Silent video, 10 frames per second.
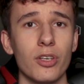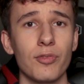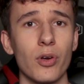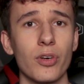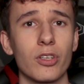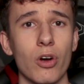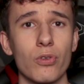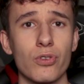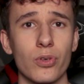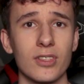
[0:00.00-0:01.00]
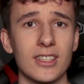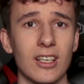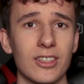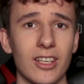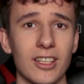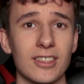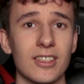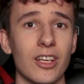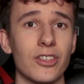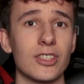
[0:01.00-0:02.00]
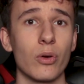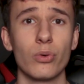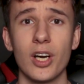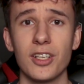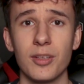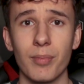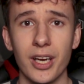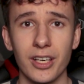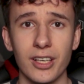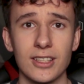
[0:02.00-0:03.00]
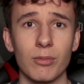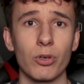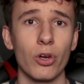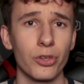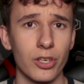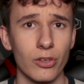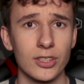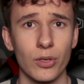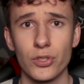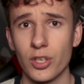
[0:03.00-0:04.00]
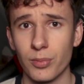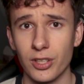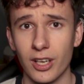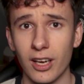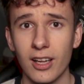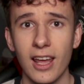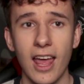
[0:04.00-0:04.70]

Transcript: if you're a coach or consultant that is already making some content on social media